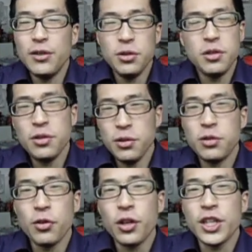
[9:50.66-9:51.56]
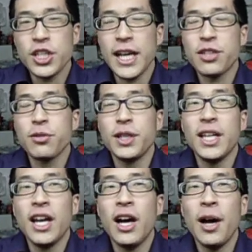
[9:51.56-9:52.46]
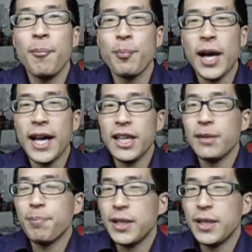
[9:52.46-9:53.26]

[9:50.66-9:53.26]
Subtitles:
due to Turkish actually. I